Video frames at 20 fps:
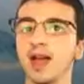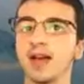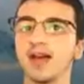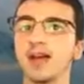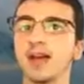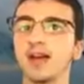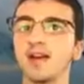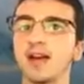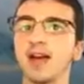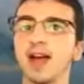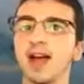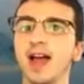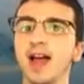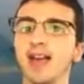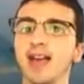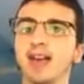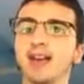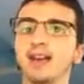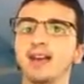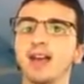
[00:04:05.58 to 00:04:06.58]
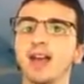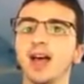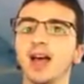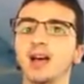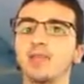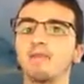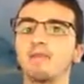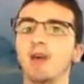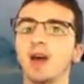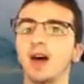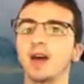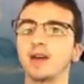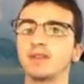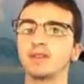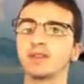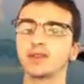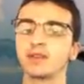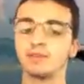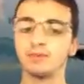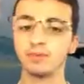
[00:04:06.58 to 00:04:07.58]
And there are 8 life
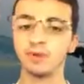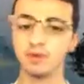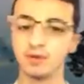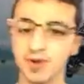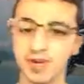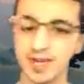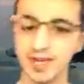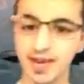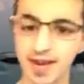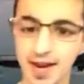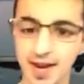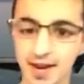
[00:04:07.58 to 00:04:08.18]
rafts on board this